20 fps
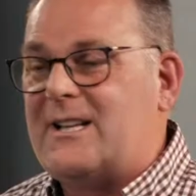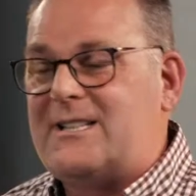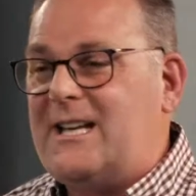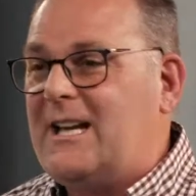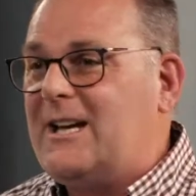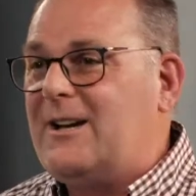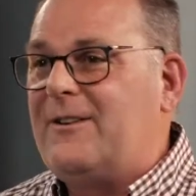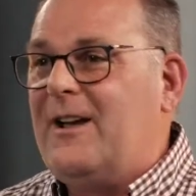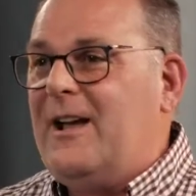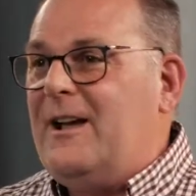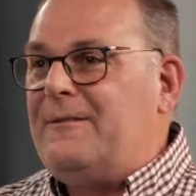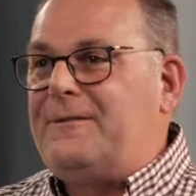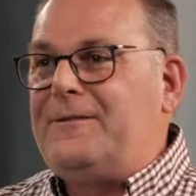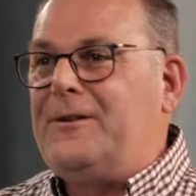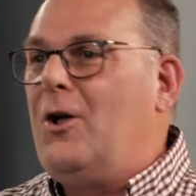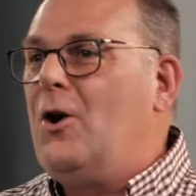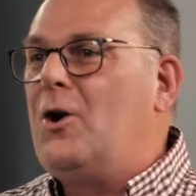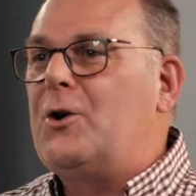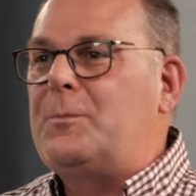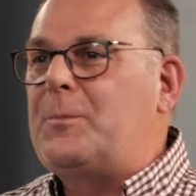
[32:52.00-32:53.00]
a set of
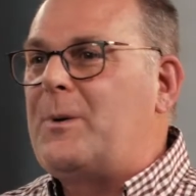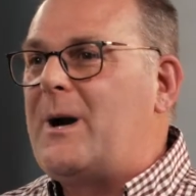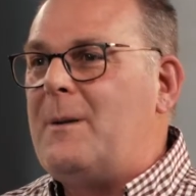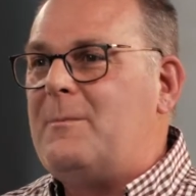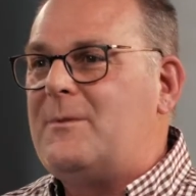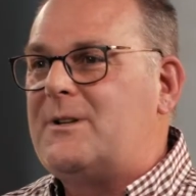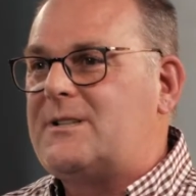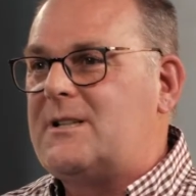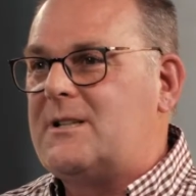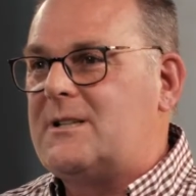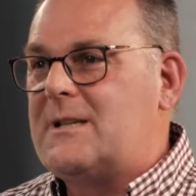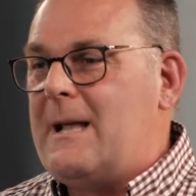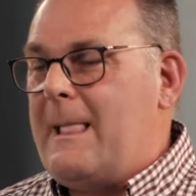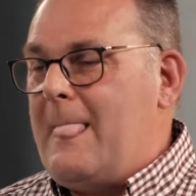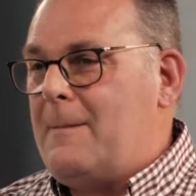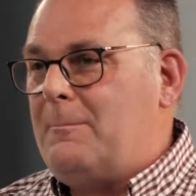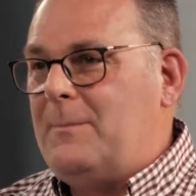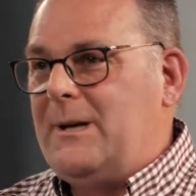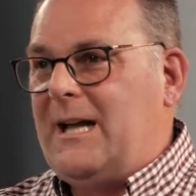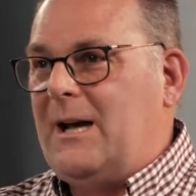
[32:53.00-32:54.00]
flawed premises,
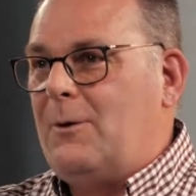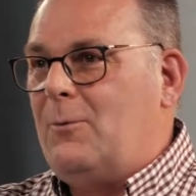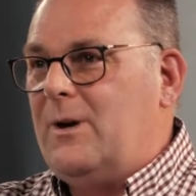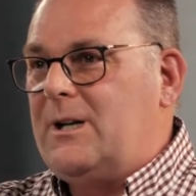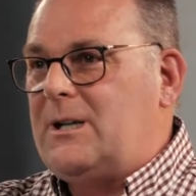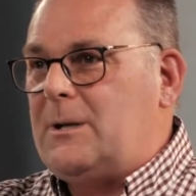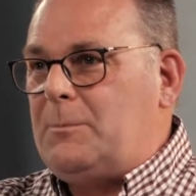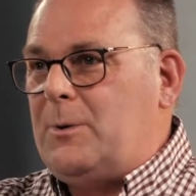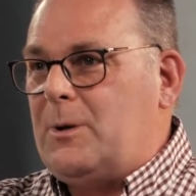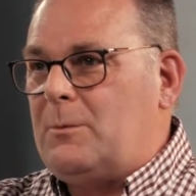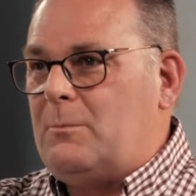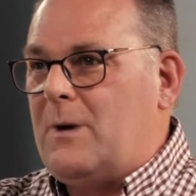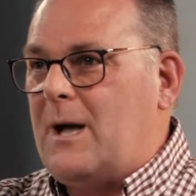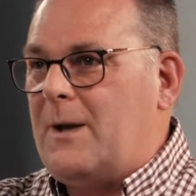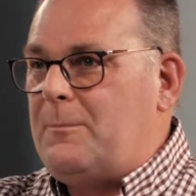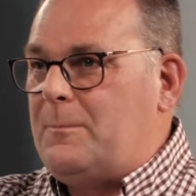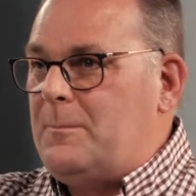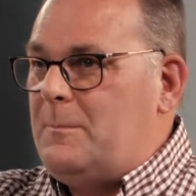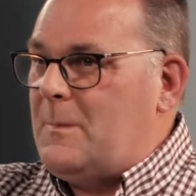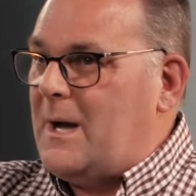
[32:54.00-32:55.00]
but I want to put
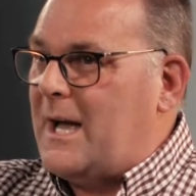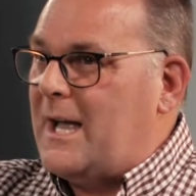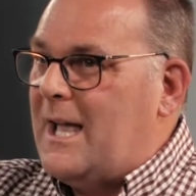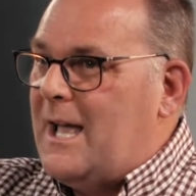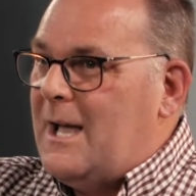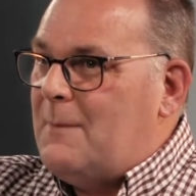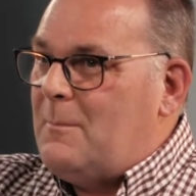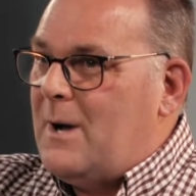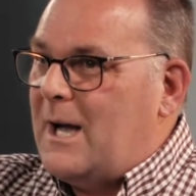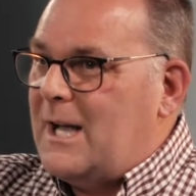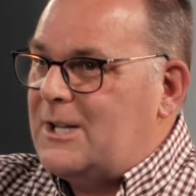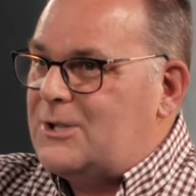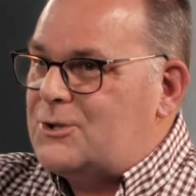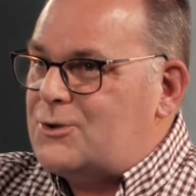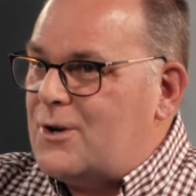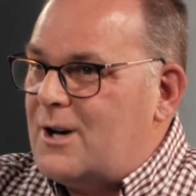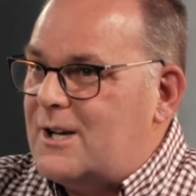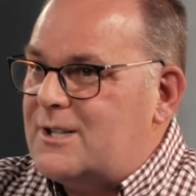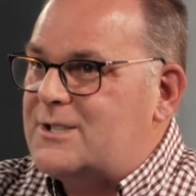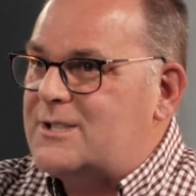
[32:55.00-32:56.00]
my
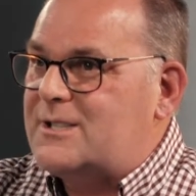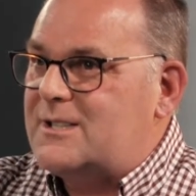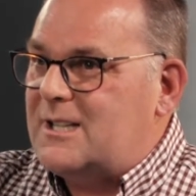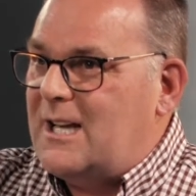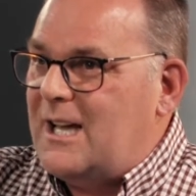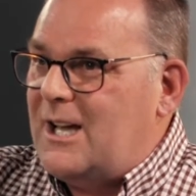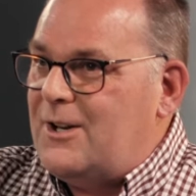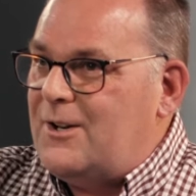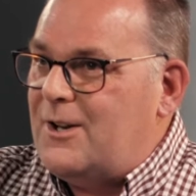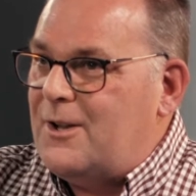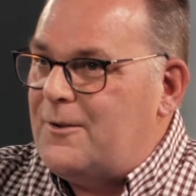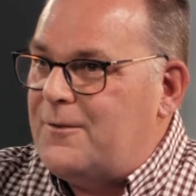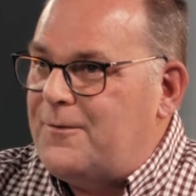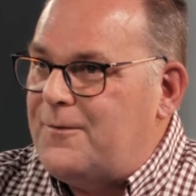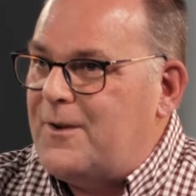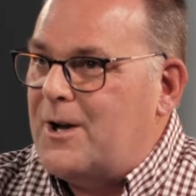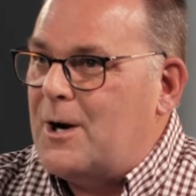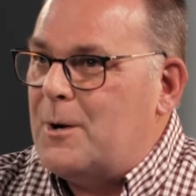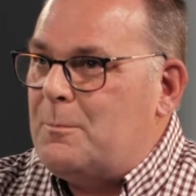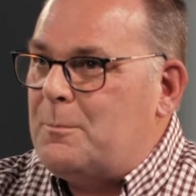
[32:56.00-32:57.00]
trust in the
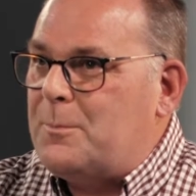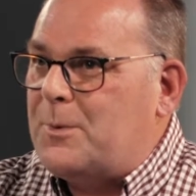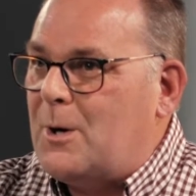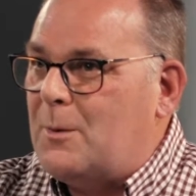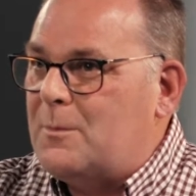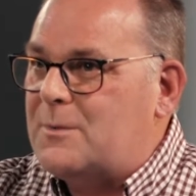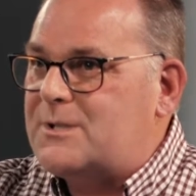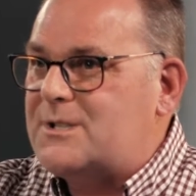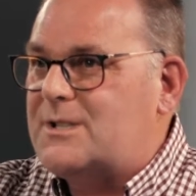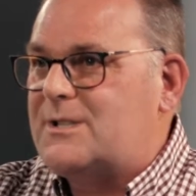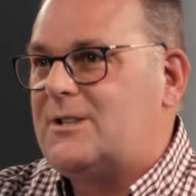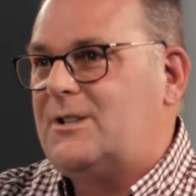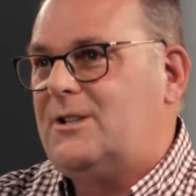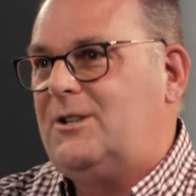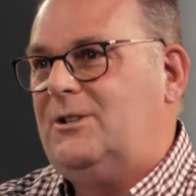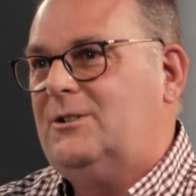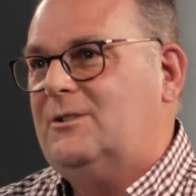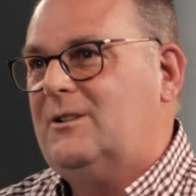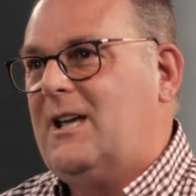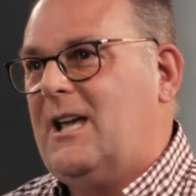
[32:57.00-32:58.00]
firm promises that
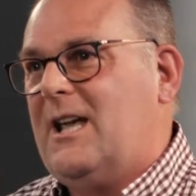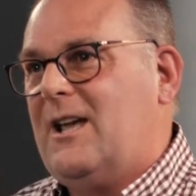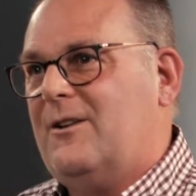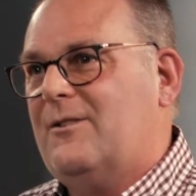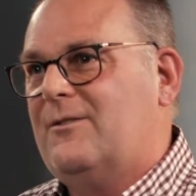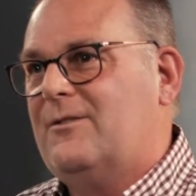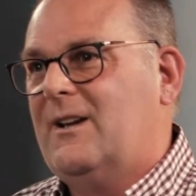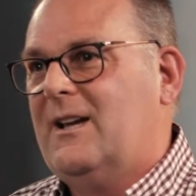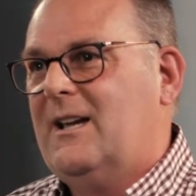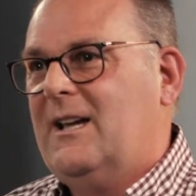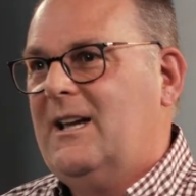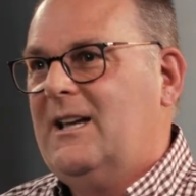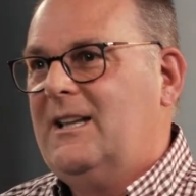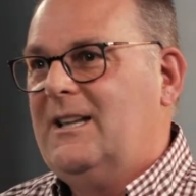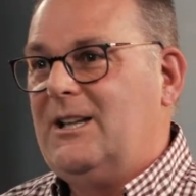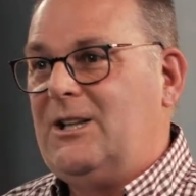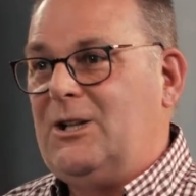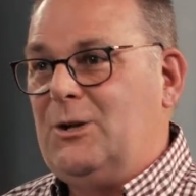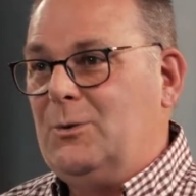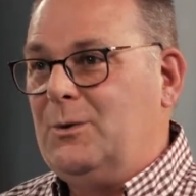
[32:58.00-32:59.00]
You gave,
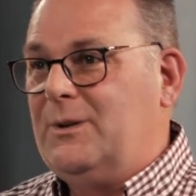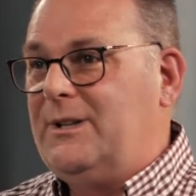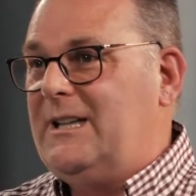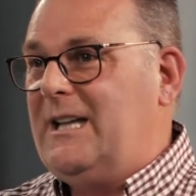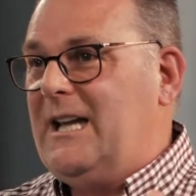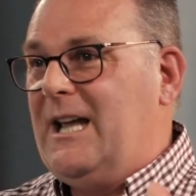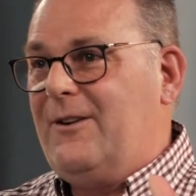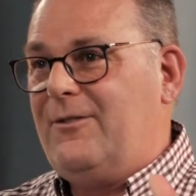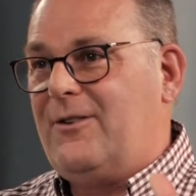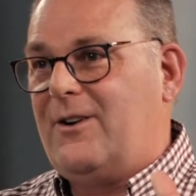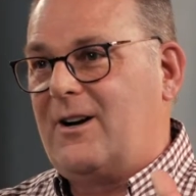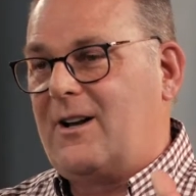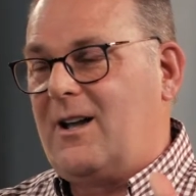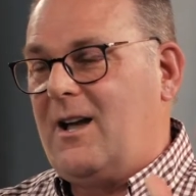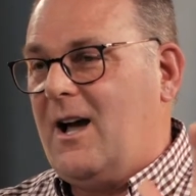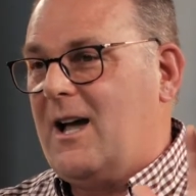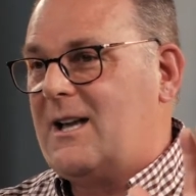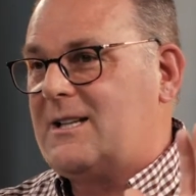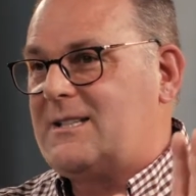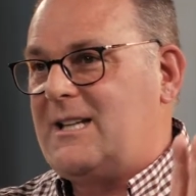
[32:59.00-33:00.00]
that You will never
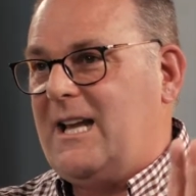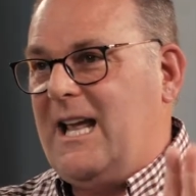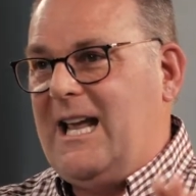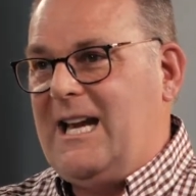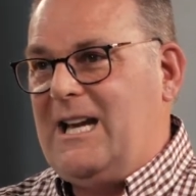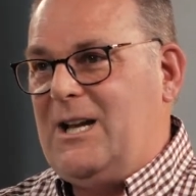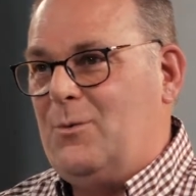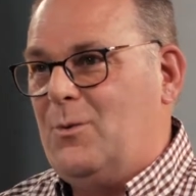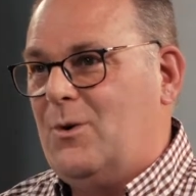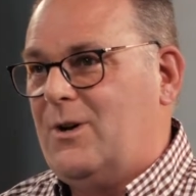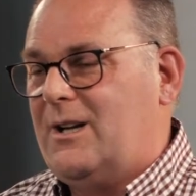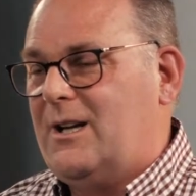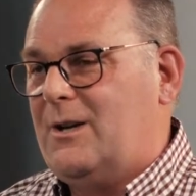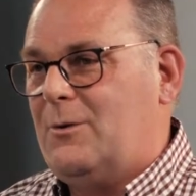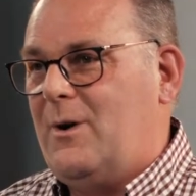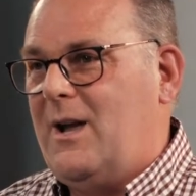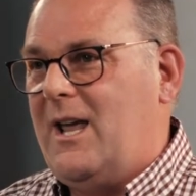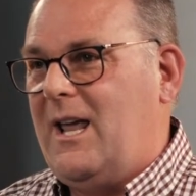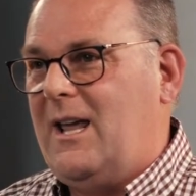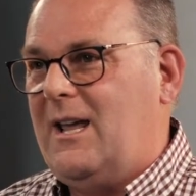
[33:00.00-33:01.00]
cast anyone
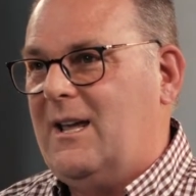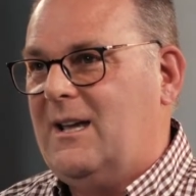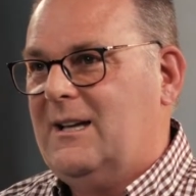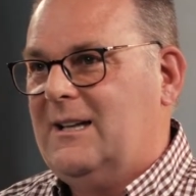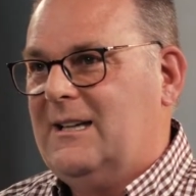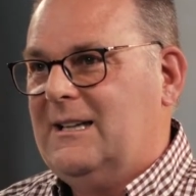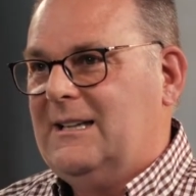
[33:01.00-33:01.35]
away,